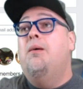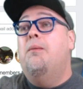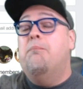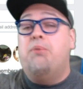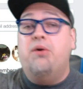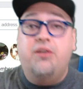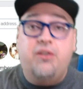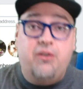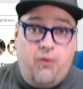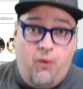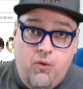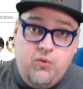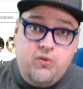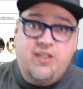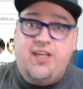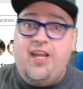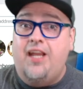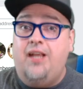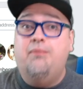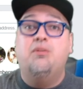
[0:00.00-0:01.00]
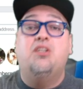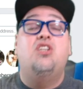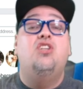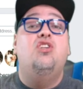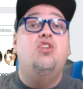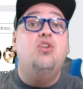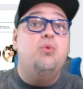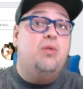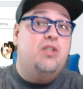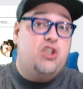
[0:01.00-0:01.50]
put your own games,
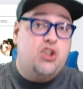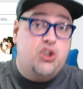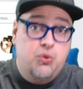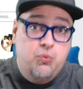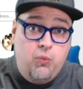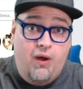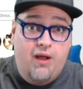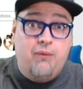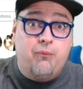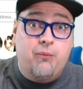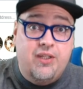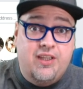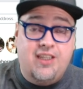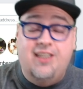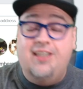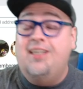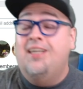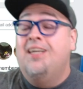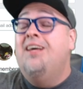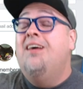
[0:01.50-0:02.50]
do what you want with it,